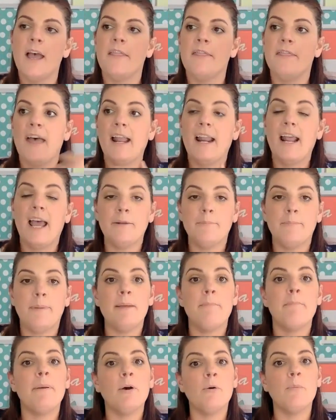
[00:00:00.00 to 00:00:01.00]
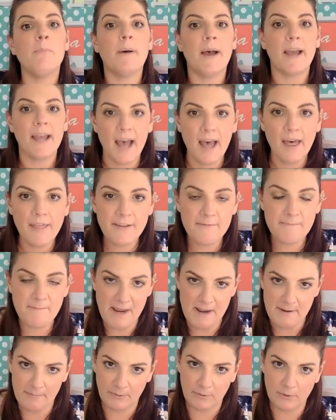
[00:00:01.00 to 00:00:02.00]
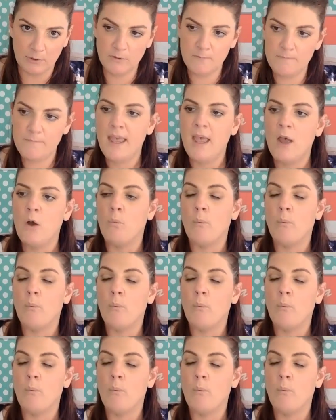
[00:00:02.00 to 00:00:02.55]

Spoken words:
that had been built by other people